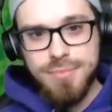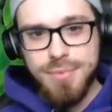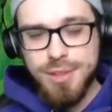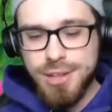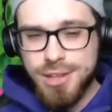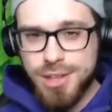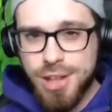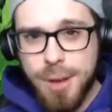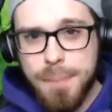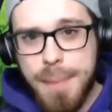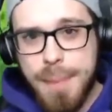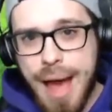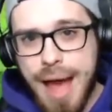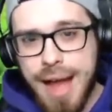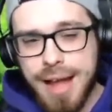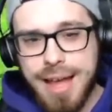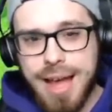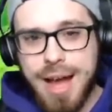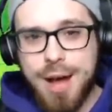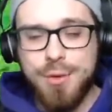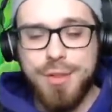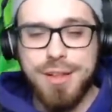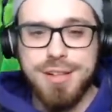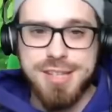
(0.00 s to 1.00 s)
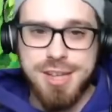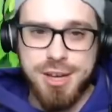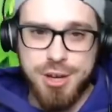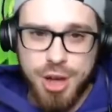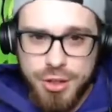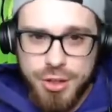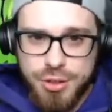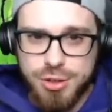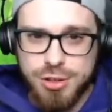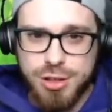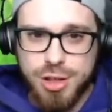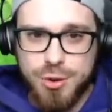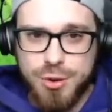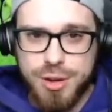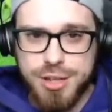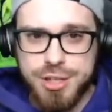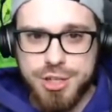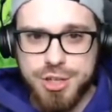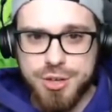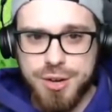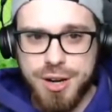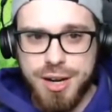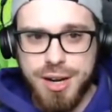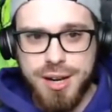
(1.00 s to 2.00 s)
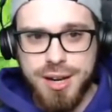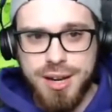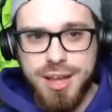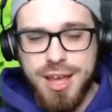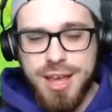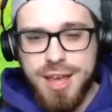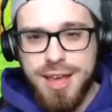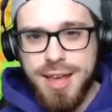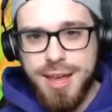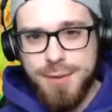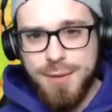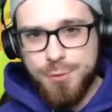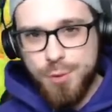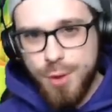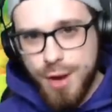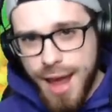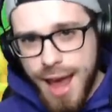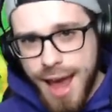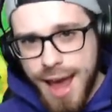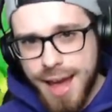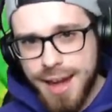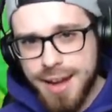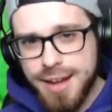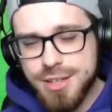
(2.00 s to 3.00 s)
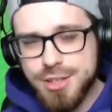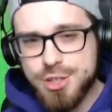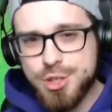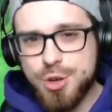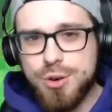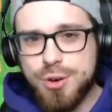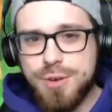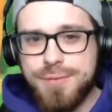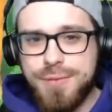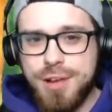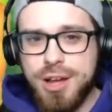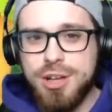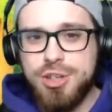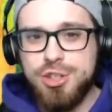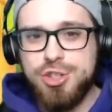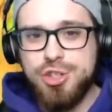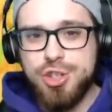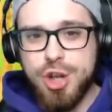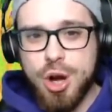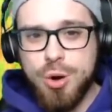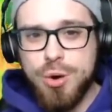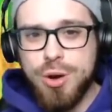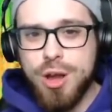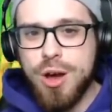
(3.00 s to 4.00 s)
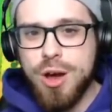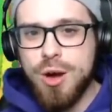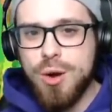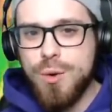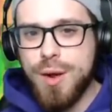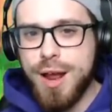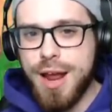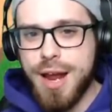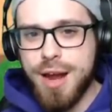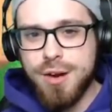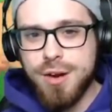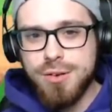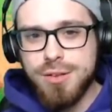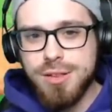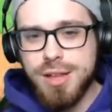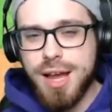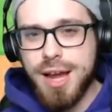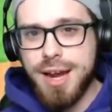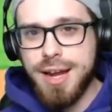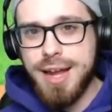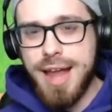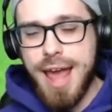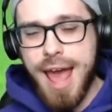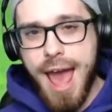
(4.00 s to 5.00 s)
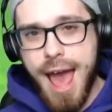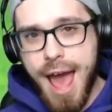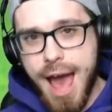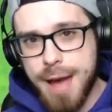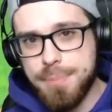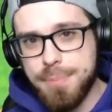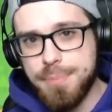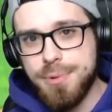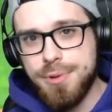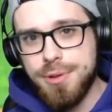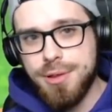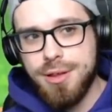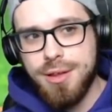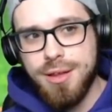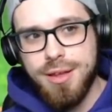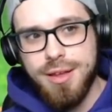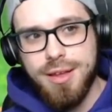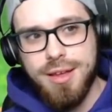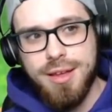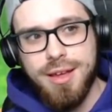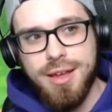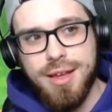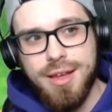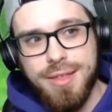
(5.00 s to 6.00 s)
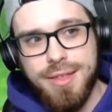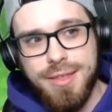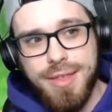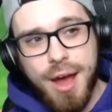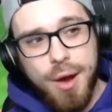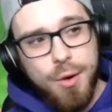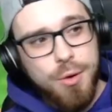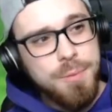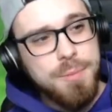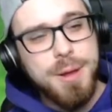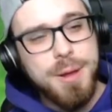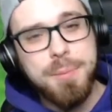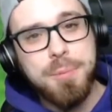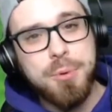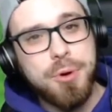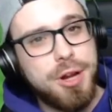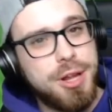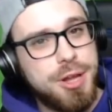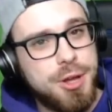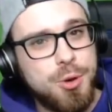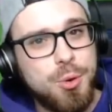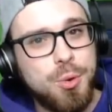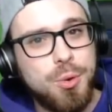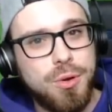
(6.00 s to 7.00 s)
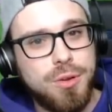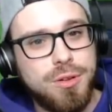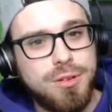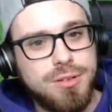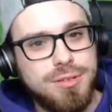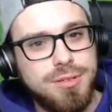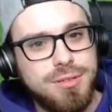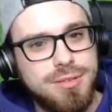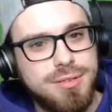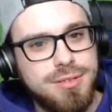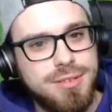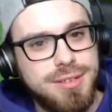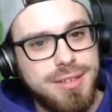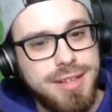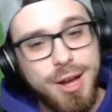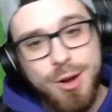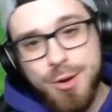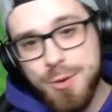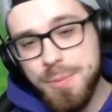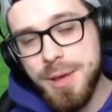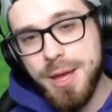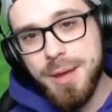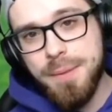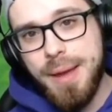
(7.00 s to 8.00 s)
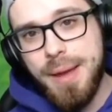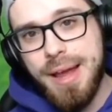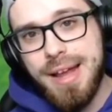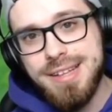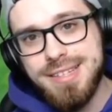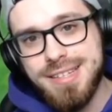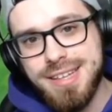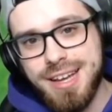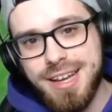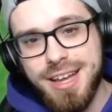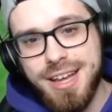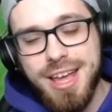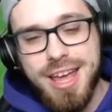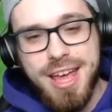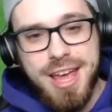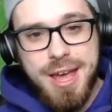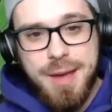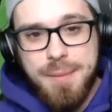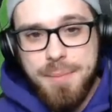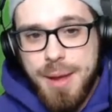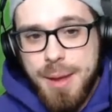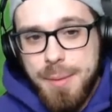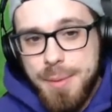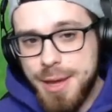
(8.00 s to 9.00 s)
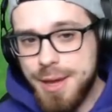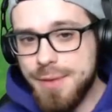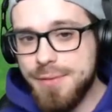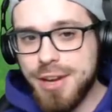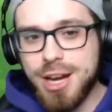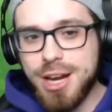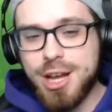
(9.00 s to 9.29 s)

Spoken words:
come back out, that's another loading screen. If we had sort of a Dodo airline app, that would be pretty cool. That would be amazing. Maybe even a